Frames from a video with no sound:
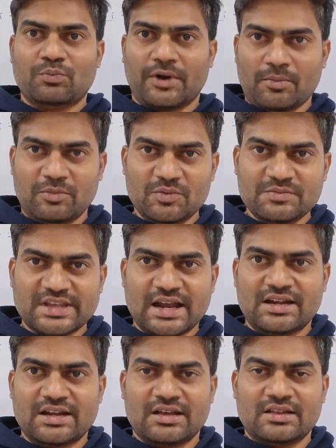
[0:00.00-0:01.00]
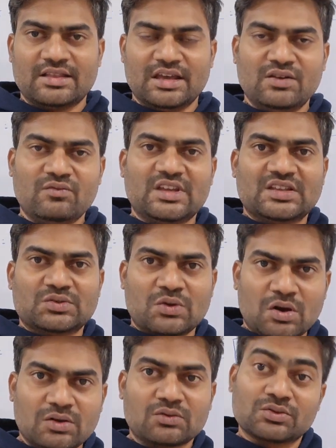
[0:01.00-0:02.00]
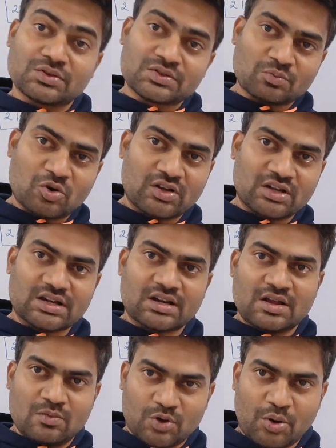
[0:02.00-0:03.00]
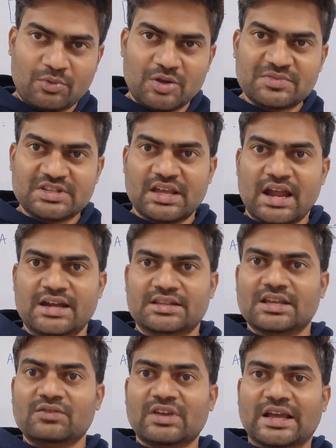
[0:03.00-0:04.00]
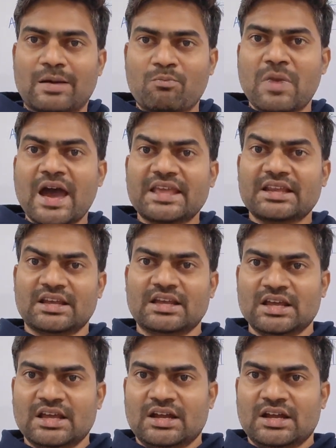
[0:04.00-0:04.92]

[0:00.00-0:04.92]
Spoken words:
problems, and then we solve those smaller problems, and then we combine